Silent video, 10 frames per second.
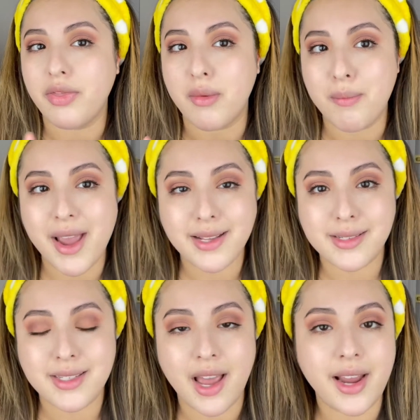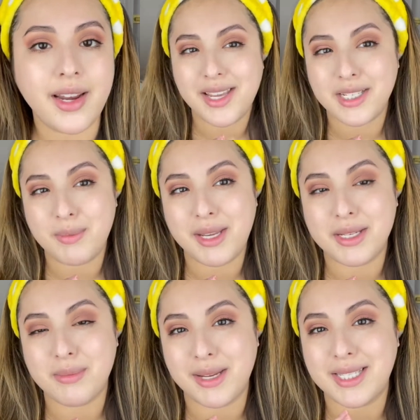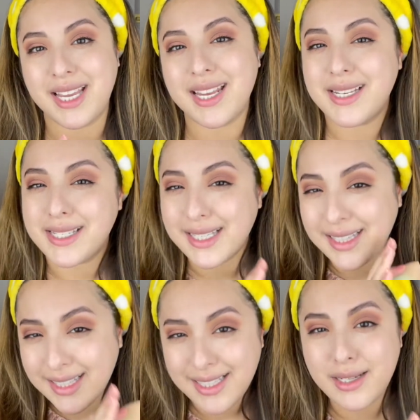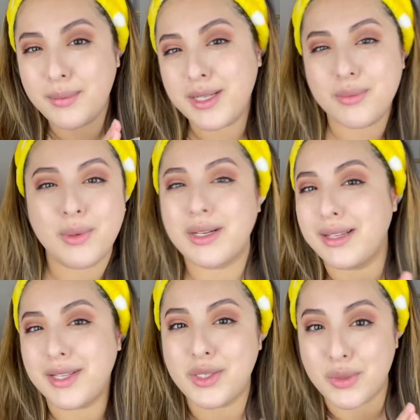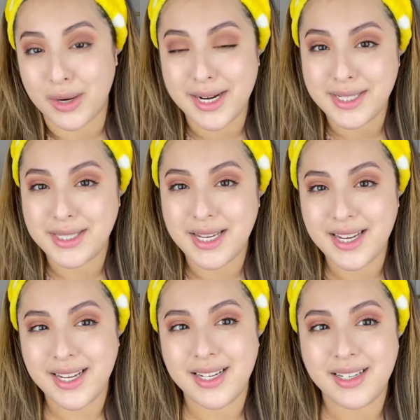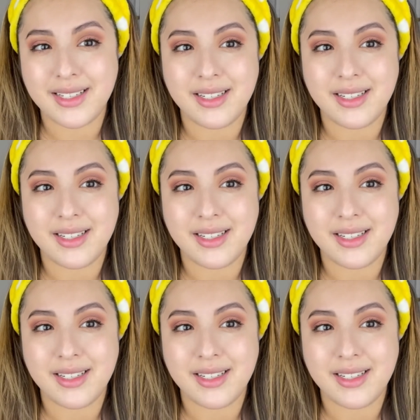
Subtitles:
matte side. It's because my skin is a little bit more on the dry side.